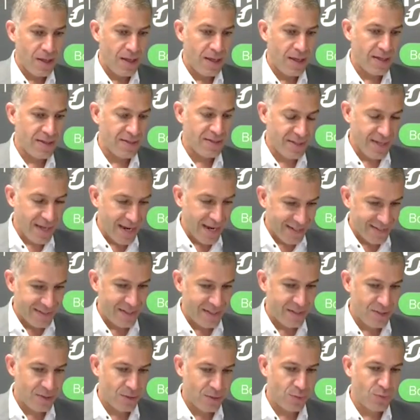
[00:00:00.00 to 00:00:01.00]
and the
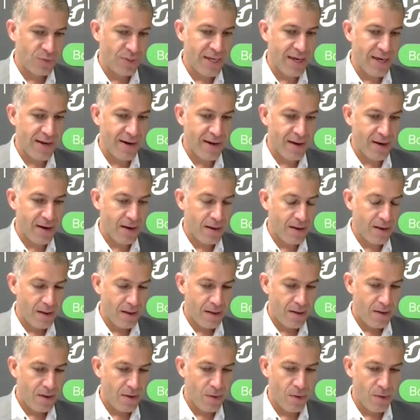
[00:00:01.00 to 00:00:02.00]
access to data
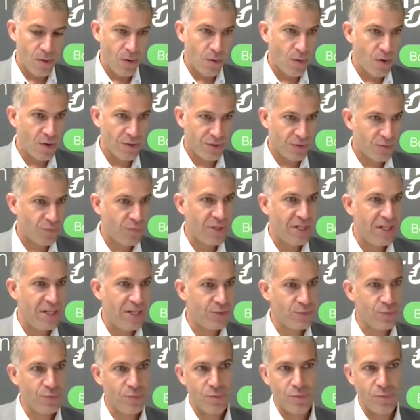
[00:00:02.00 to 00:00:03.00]
allow us really
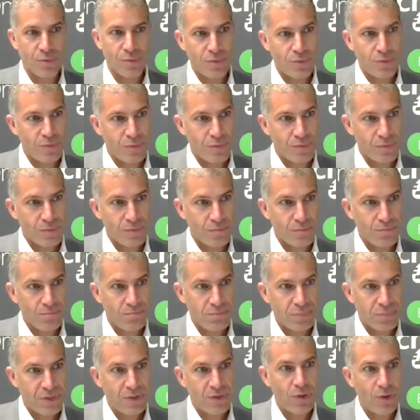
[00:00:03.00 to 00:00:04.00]
to
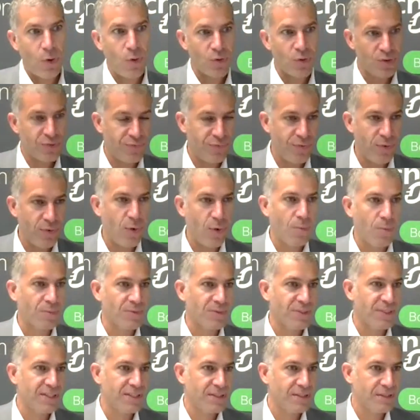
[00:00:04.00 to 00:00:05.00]
transform
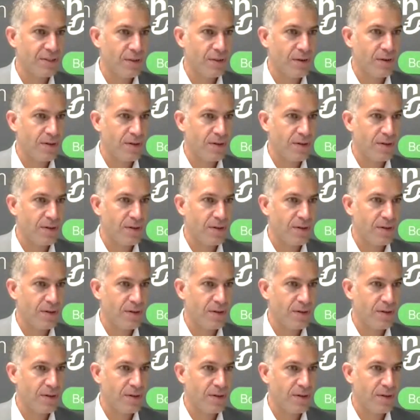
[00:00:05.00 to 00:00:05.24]
this